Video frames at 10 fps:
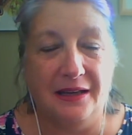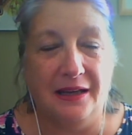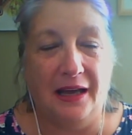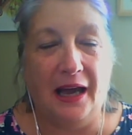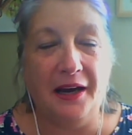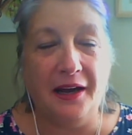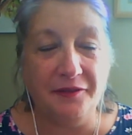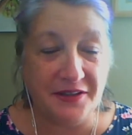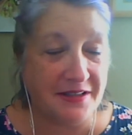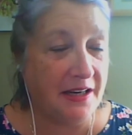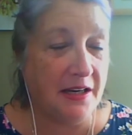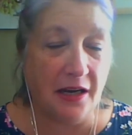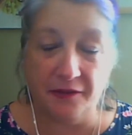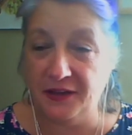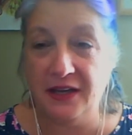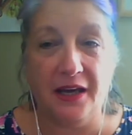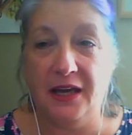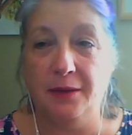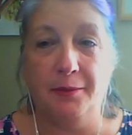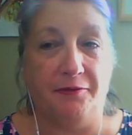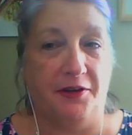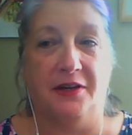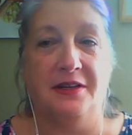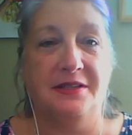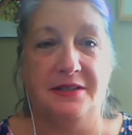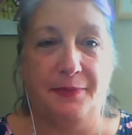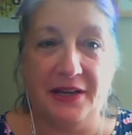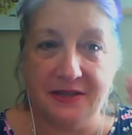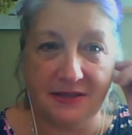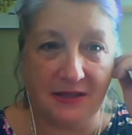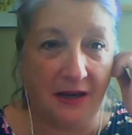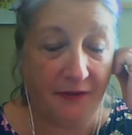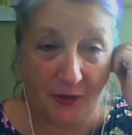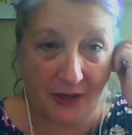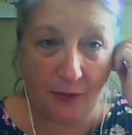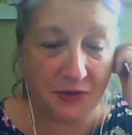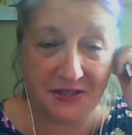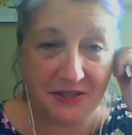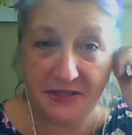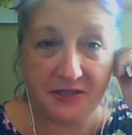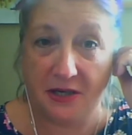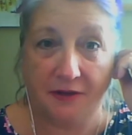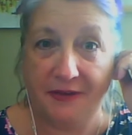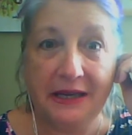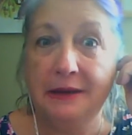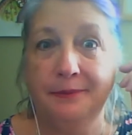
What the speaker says: And I have to say, nothing came at first because I felt I wasn't deserving.